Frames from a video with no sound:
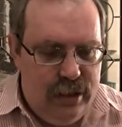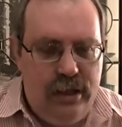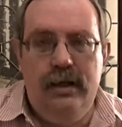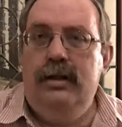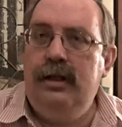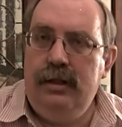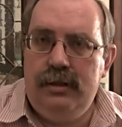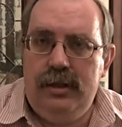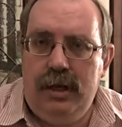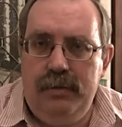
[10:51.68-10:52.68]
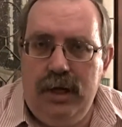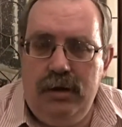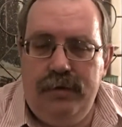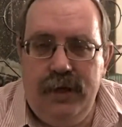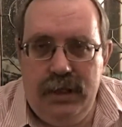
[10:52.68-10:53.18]
A little subnote
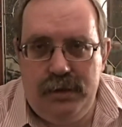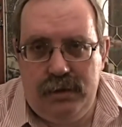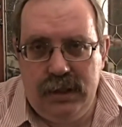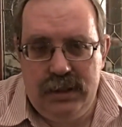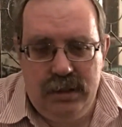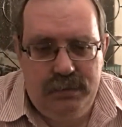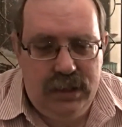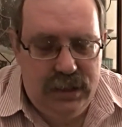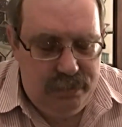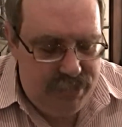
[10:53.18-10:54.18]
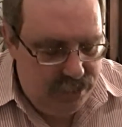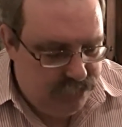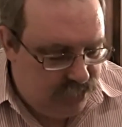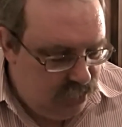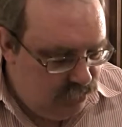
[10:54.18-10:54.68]
of history, something that
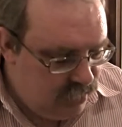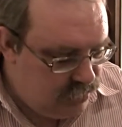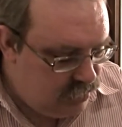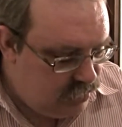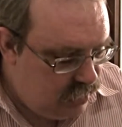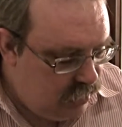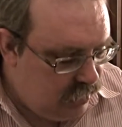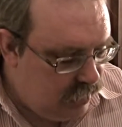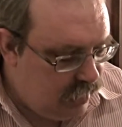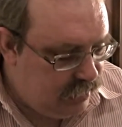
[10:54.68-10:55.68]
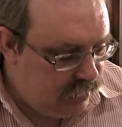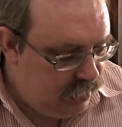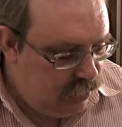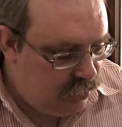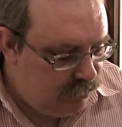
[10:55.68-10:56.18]
people don't necessarily like to
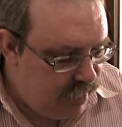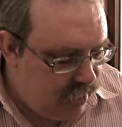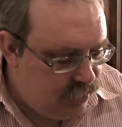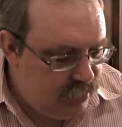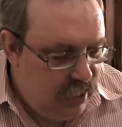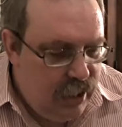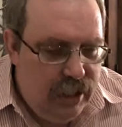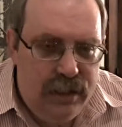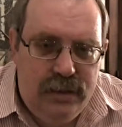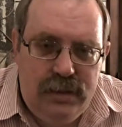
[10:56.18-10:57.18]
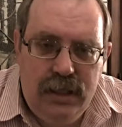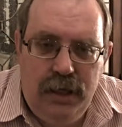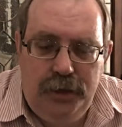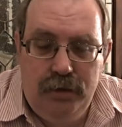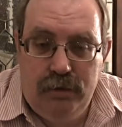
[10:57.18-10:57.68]
hear about, is the
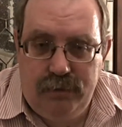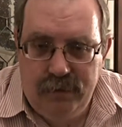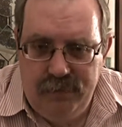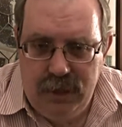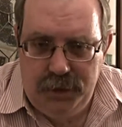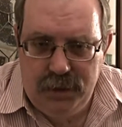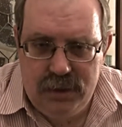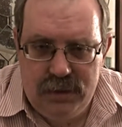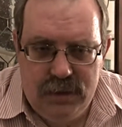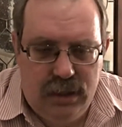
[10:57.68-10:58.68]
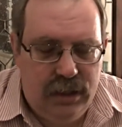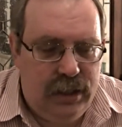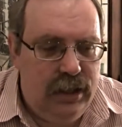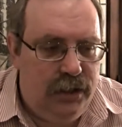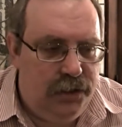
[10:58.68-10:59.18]
issue of revisions on the
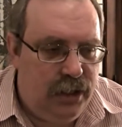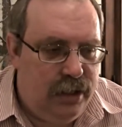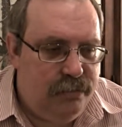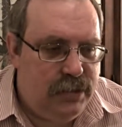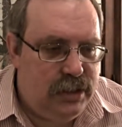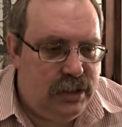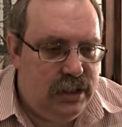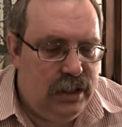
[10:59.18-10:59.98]
King James.